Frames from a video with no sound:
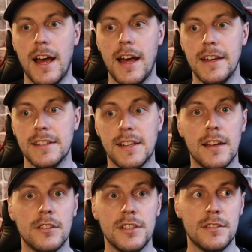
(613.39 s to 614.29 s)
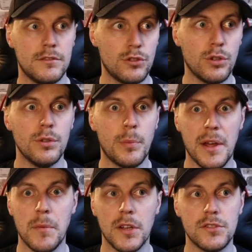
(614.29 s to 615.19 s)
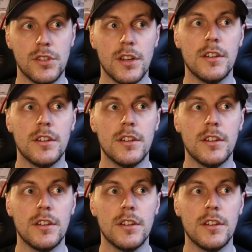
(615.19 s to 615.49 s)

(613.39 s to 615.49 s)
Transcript: it's telling you to pretty much